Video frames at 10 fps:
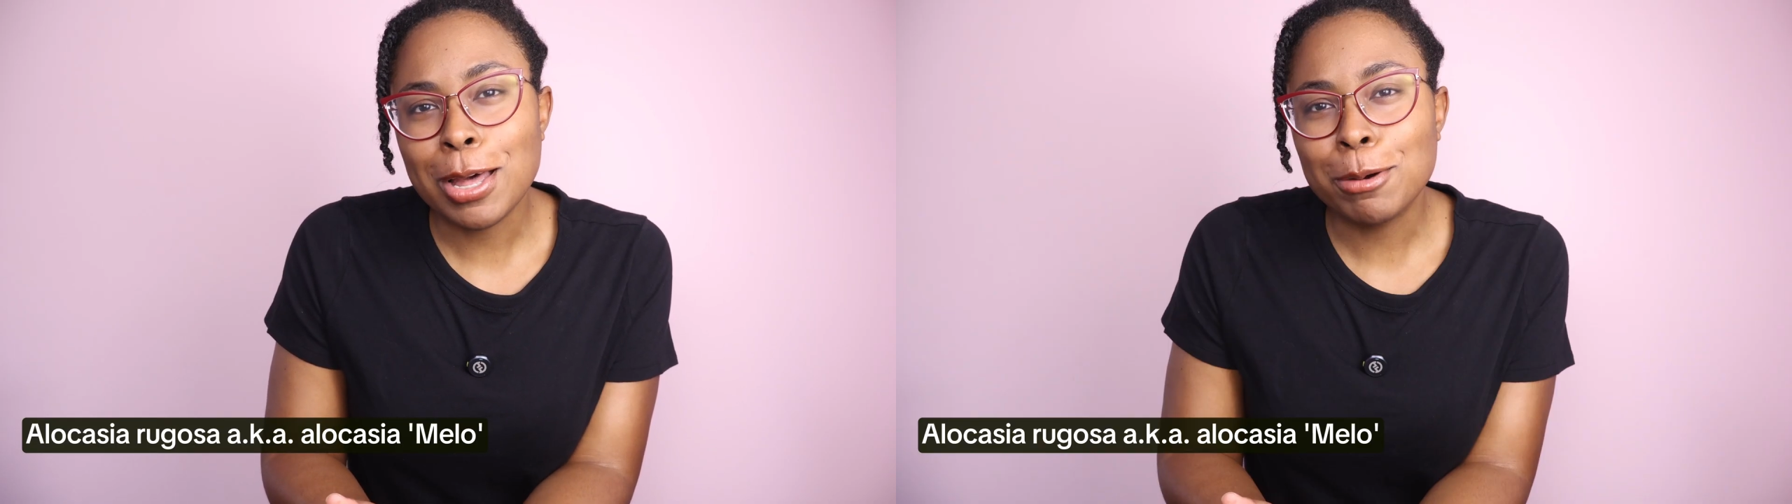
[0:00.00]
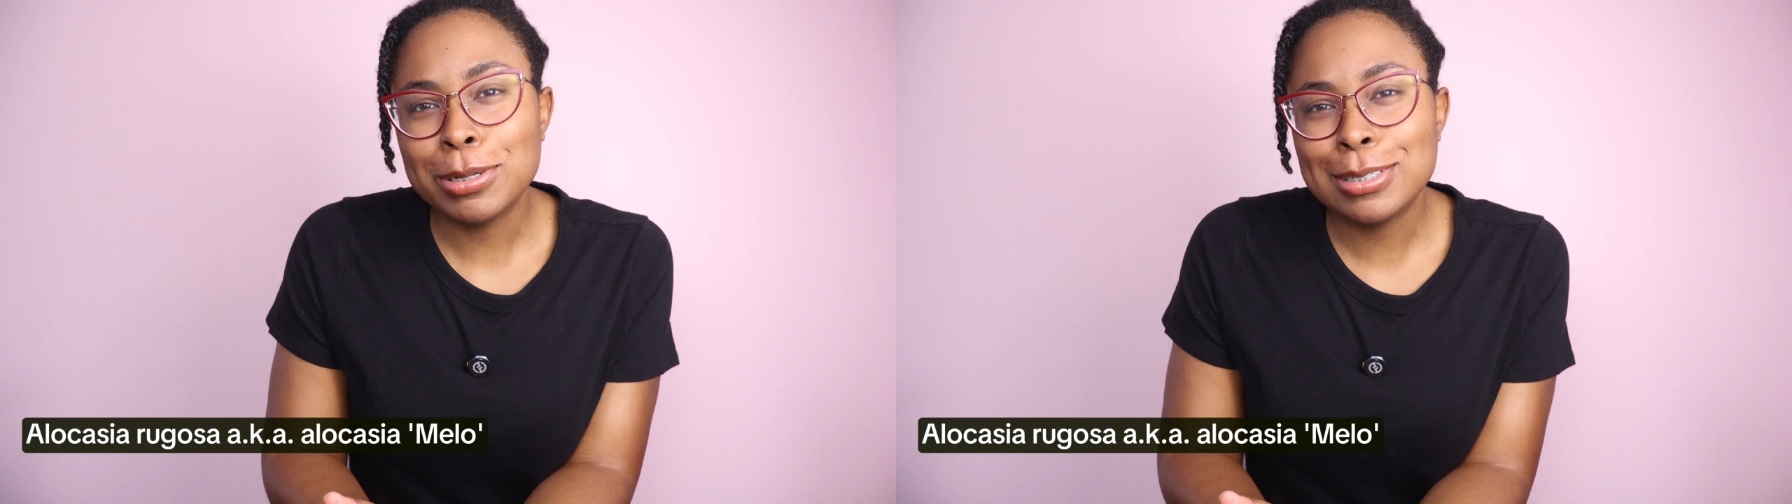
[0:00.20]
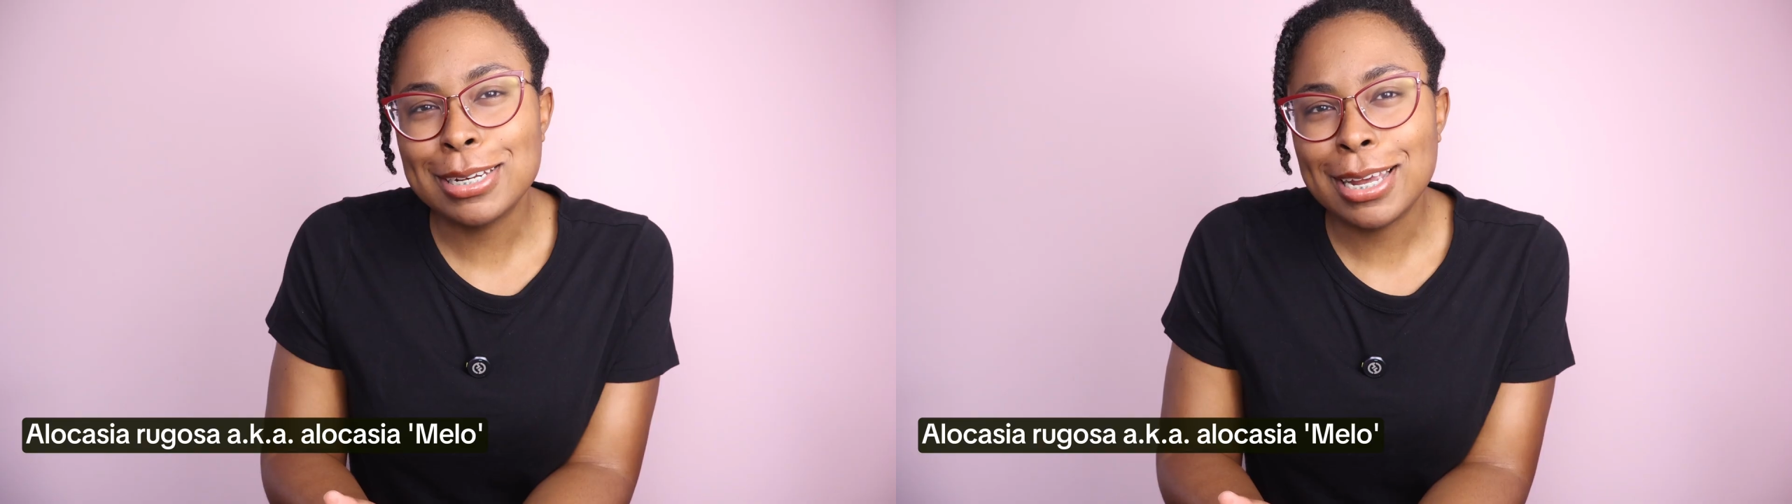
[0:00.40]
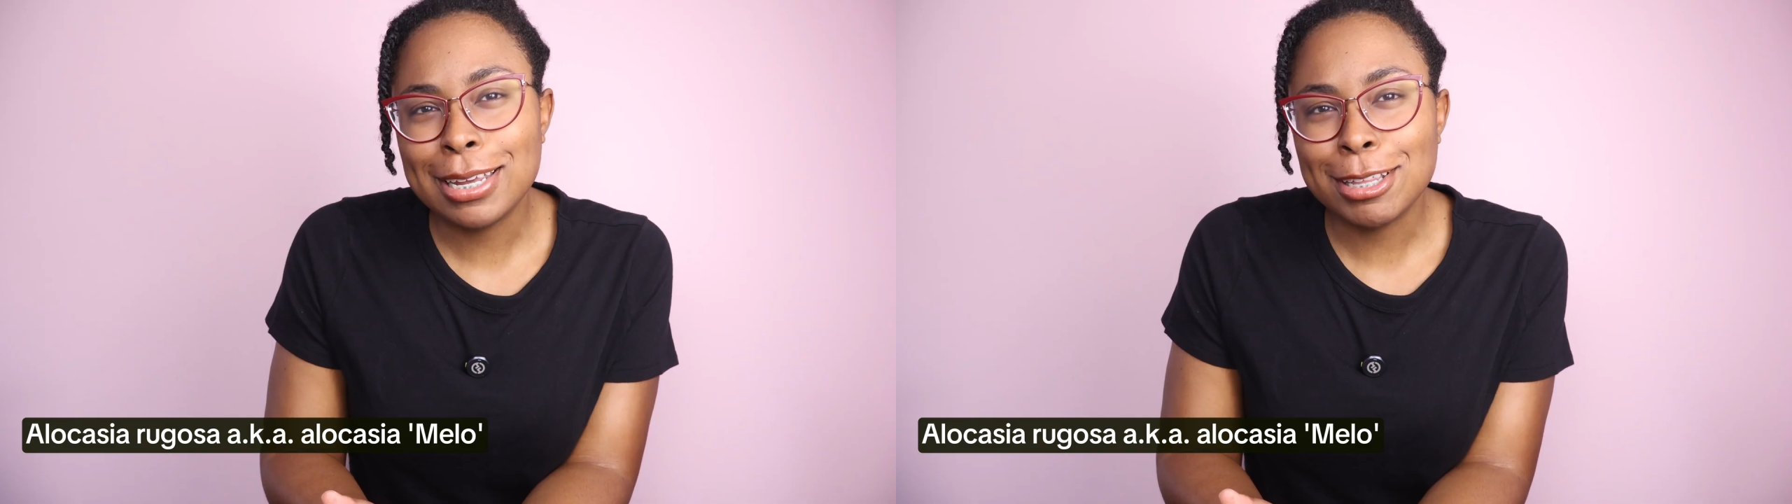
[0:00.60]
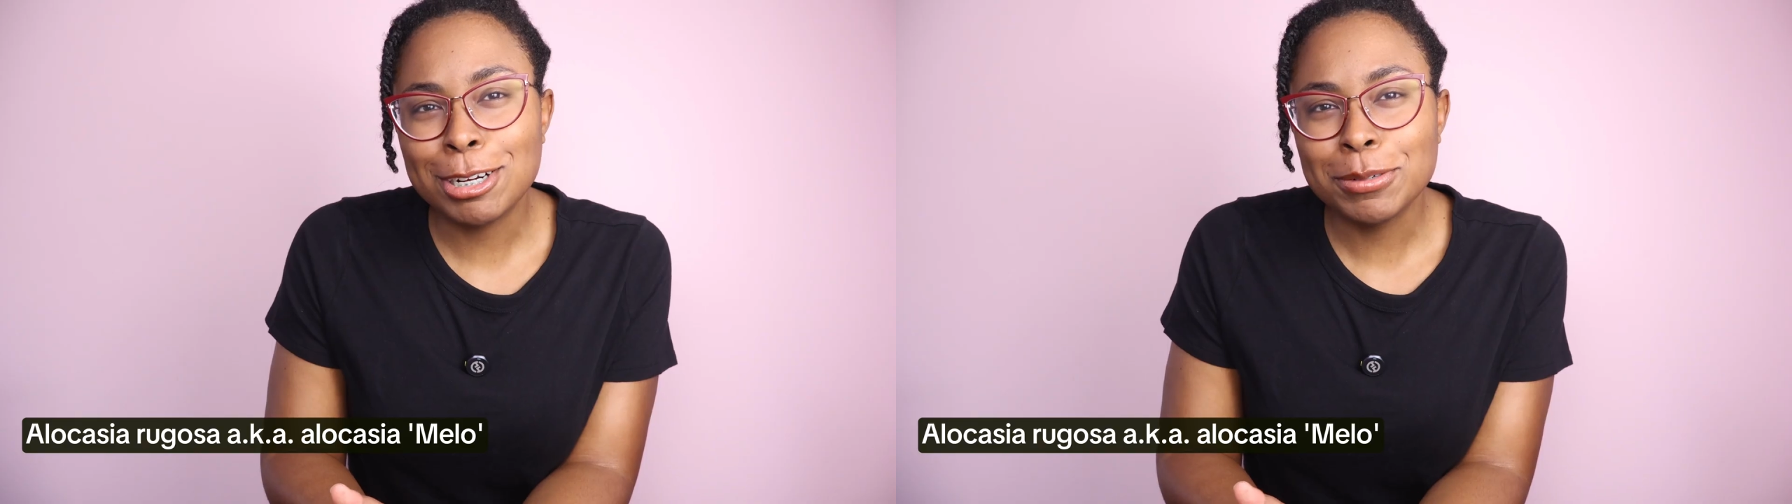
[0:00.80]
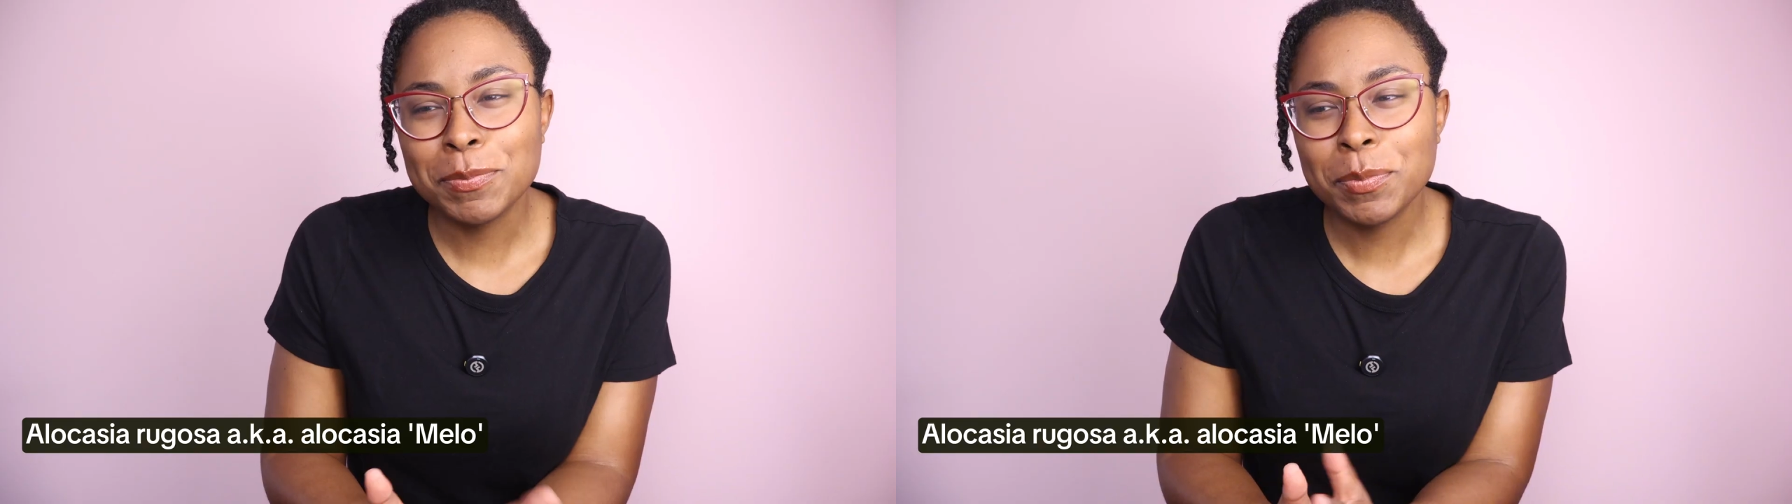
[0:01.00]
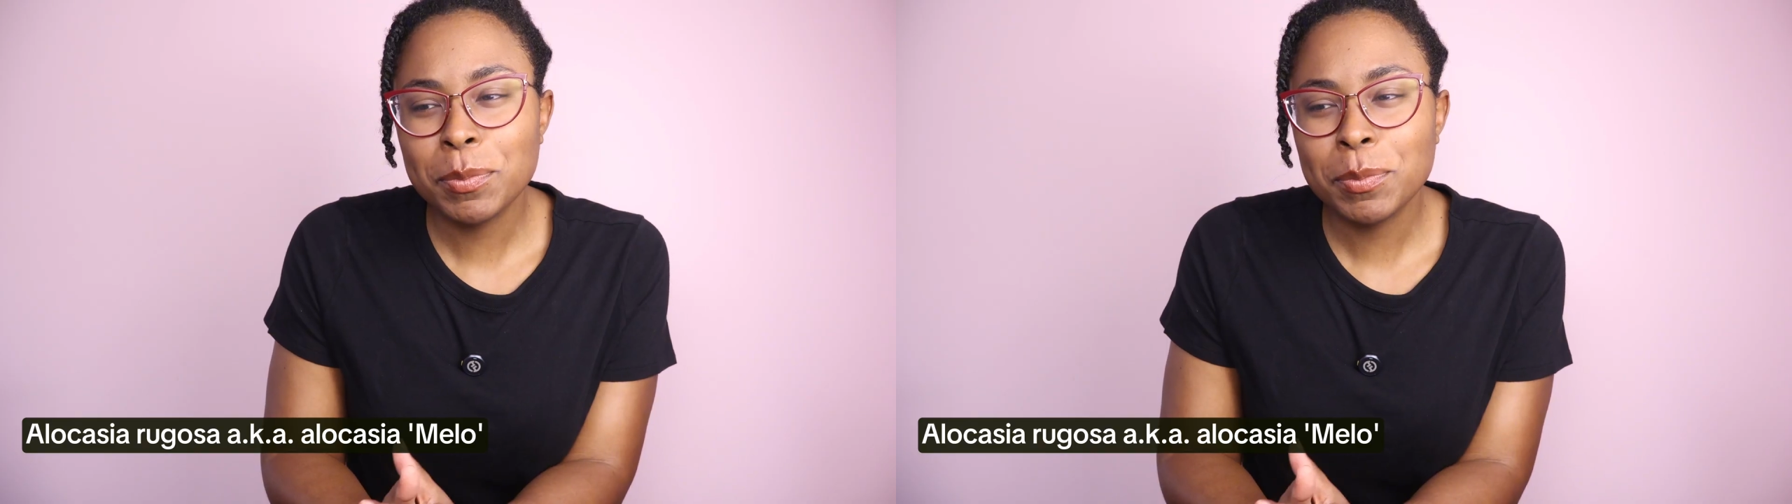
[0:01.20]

that one today either.